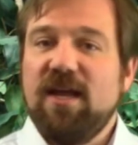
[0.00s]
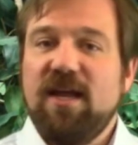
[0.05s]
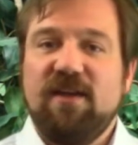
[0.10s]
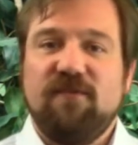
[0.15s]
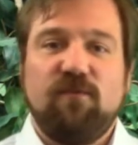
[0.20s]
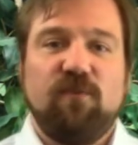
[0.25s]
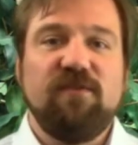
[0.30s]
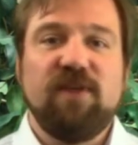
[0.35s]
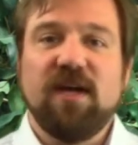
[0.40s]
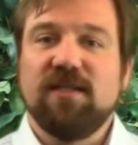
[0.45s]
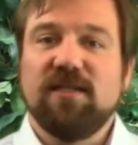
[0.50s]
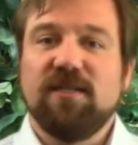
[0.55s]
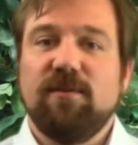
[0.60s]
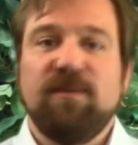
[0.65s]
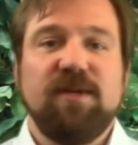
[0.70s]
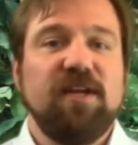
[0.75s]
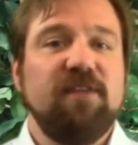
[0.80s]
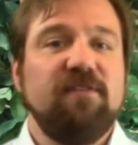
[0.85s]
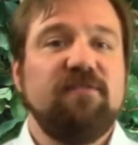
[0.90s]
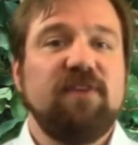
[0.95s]
if we've got
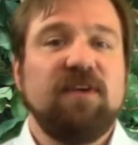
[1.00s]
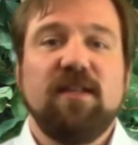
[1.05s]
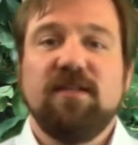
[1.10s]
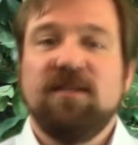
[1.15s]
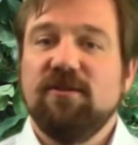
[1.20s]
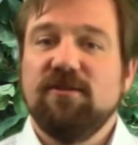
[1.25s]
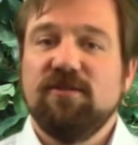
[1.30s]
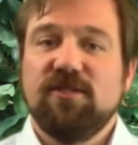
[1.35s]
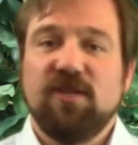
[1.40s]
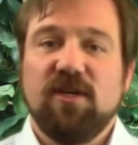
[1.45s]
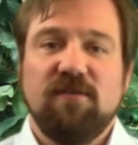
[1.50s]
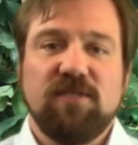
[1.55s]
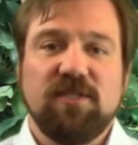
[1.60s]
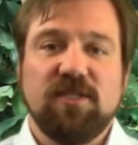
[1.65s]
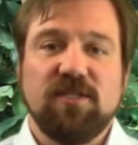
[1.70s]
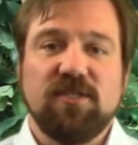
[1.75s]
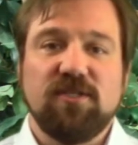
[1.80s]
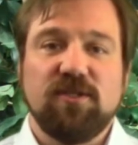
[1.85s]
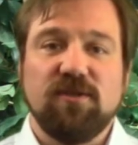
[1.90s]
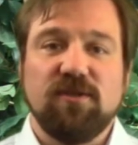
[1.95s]
somebody in volunteer
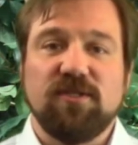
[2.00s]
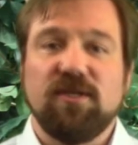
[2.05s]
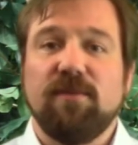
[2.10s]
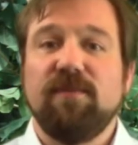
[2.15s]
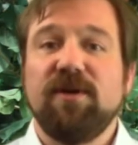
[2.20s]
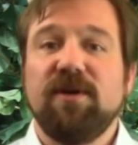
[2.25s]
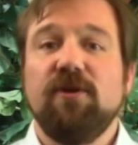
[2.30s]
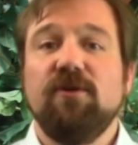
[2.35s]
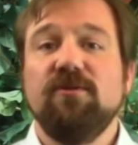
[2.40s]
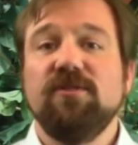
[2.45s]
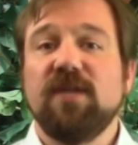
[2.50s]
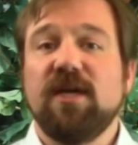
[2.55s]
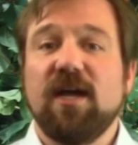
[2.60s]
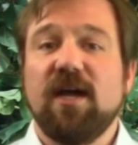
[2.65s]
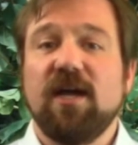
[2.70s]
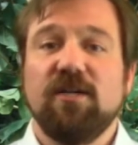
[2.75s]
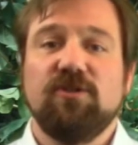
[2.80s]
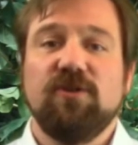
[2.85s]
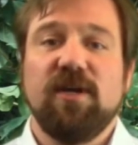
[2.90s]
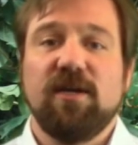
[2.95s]
services or somebody who's a
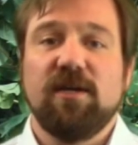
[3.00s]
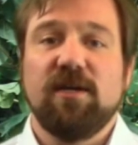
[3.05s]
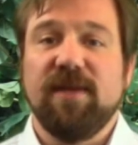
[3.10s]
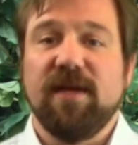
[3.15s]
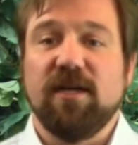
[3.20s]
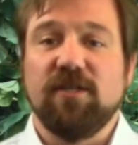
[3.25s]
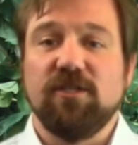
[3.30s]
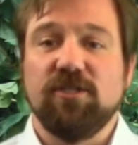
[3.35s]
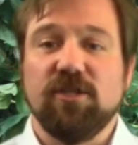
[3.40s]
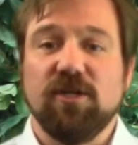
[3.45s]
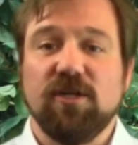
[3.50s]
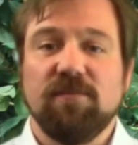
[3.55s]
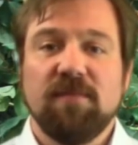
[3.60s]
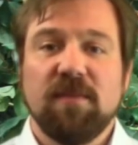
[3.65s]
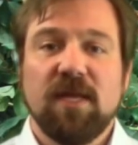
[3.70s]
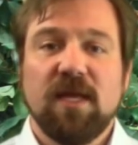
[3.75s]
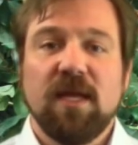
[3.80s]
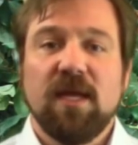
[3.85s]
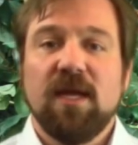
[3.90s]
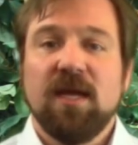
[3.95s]
contract manager,
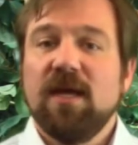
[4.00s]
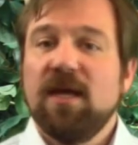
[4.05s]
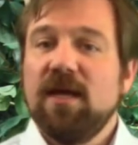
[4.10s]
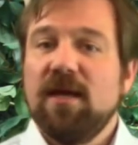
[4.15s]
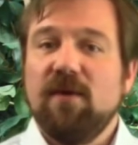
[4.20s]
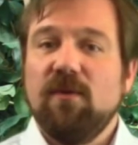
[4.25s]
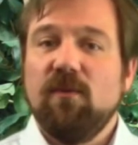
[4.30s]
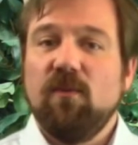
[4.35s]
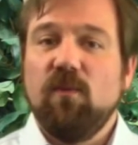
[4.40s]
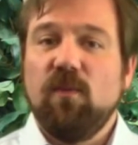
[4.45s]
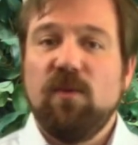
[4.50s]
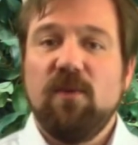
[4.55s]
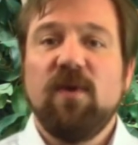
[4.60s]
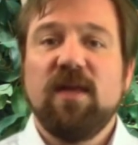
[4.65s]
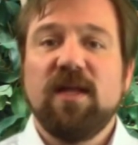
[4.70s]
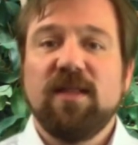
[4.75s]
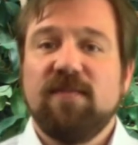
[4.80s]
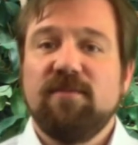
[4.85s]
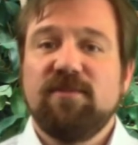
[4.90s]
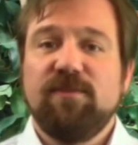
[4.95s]
we
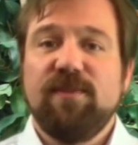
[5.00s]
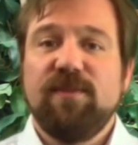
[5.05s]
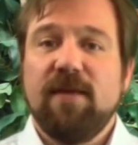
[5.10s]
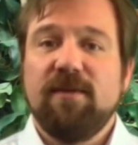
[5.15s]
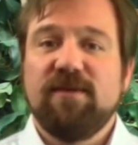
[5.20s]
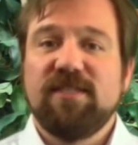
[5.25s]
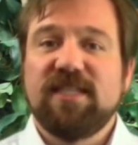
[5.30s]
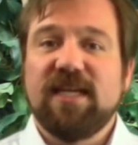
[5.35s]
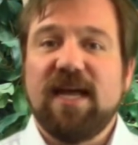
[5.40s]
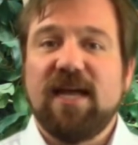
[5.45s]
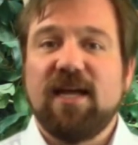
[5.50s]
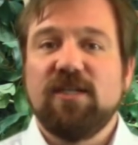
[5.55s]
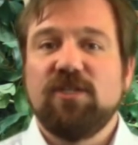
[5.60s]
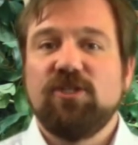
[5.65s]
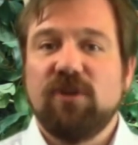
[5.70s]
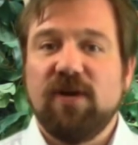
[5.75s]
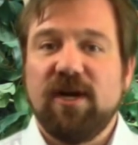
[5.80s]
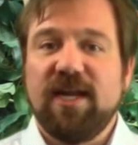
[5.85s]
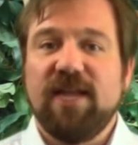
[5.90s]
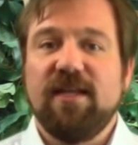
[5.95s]
want them to be able to
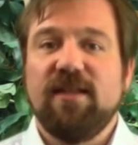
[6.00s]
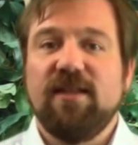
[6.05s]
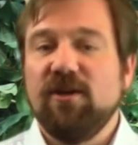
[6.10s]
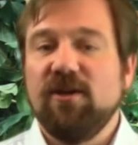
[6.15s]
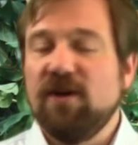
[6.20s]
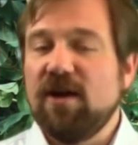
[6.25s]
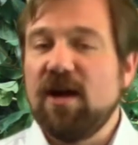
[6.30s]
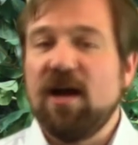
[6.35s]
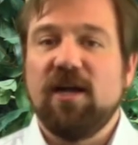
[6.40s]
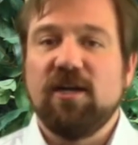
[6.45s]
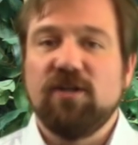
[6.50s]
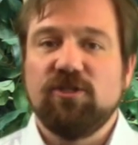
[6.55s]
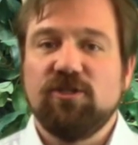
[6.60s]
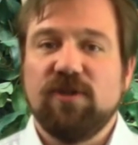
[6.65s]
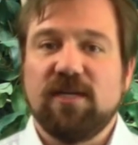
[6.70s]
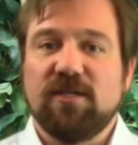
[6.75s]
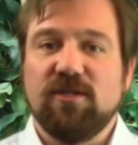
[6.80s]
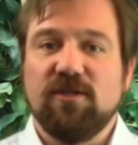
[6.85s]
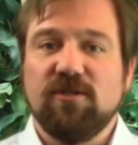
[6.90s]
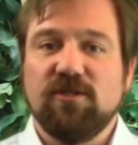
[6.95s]
enter in their
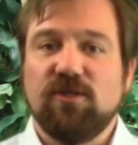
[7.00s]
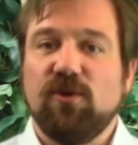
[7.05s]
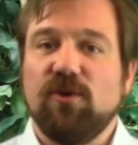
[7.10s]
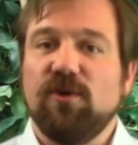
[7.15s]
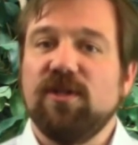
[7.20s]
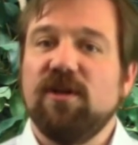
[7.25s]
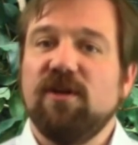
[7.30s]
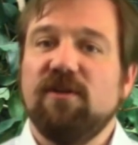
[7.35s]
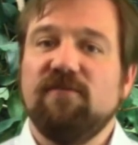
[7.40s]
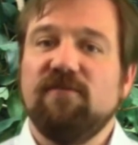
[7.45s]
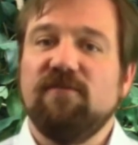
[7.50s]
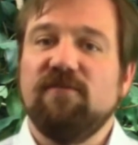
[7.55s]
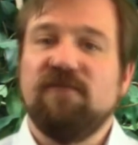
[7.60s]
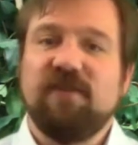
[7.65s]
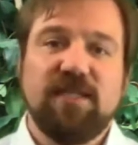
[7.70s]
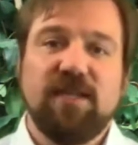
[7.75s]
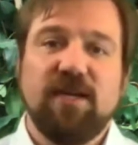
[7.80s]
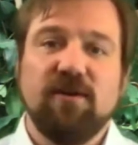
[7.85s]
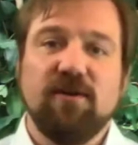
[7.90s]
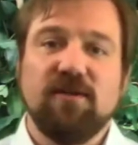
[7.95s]
contractors or their
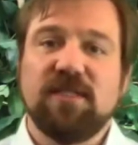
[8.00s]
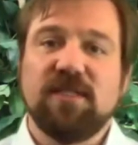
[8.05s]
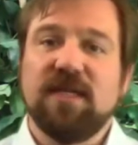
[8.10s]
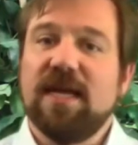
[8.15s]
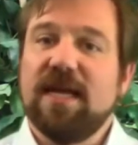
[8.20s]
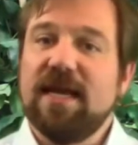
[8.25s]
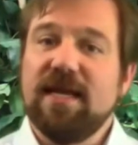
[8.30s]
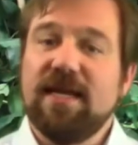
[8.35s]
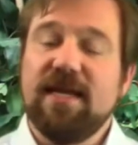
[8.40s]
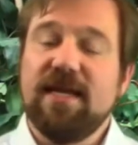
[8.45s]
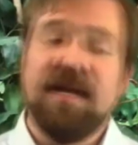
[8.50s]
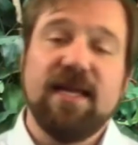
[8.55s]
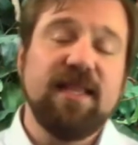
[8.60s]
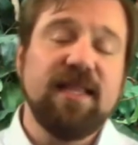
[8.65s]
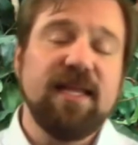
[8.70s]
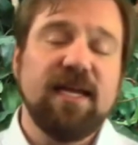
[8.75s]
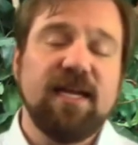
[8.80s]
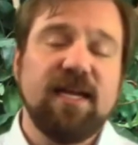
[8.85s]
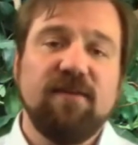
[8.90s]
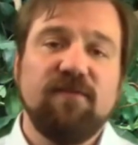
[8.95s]
volunteers,
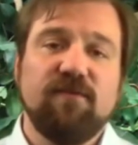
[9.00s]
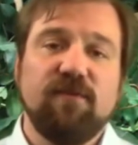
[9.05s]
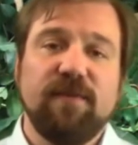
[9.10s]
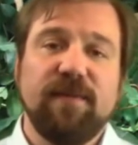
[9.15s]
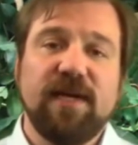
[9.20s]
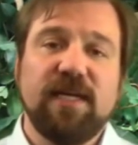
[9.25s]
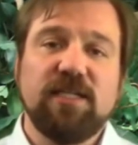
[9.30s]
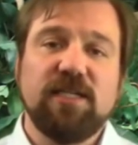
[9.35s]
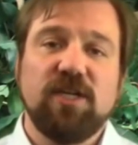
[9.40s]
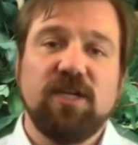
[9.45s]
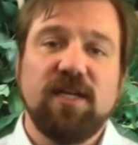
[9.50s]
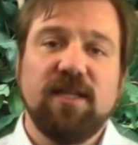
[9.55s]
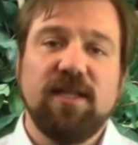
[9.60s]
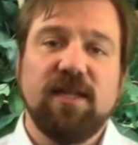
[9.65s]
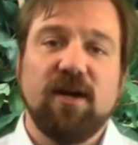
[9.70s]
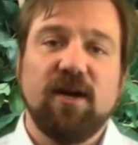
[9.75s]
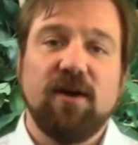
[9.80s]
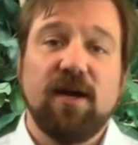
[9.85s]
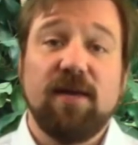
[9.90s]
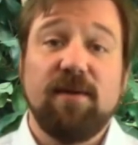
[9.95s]
get that information in
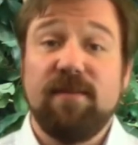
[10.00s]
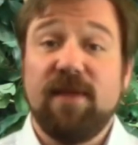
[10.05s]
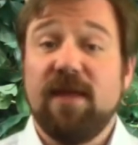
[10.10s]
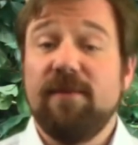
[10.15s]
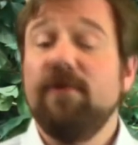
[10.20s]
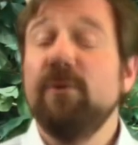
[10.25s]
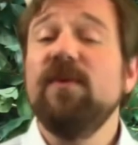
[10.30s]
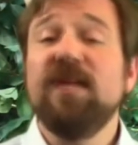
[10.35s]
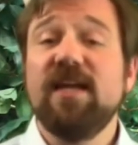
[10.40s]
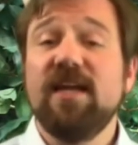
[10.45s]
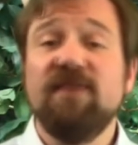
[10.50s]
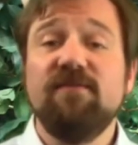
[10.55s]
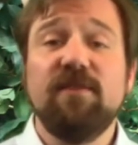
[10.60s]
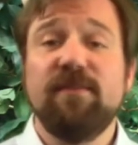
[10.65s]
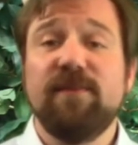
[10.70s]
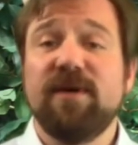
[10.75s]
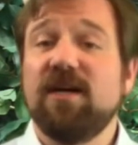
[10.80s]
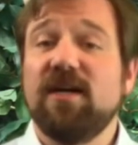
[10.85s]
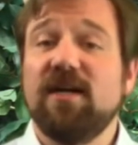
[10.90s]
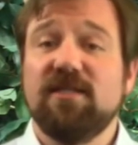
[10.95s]
there, and maybe we give
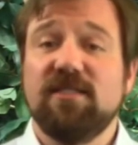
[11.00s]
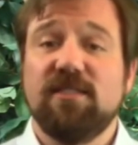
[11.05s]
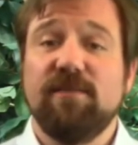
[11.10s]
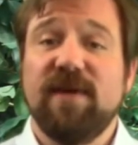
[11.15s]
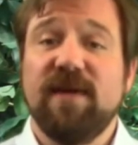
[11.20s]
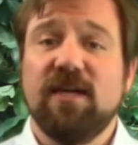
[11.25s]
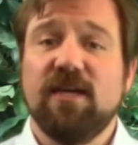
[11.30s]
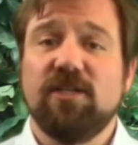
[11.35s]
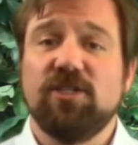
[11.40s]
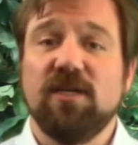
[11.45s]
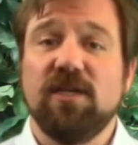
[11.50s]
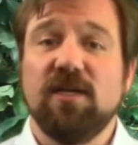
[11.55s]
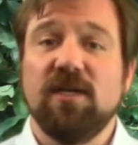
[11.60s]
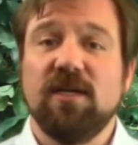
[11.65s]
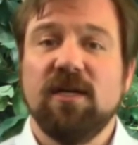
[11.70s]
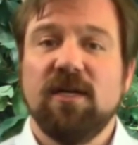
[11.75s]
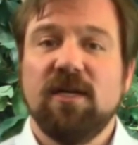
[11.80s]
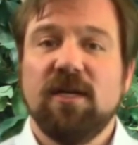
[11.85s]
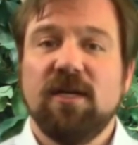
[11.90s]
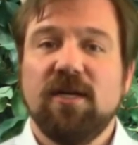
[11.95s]
them a custom action.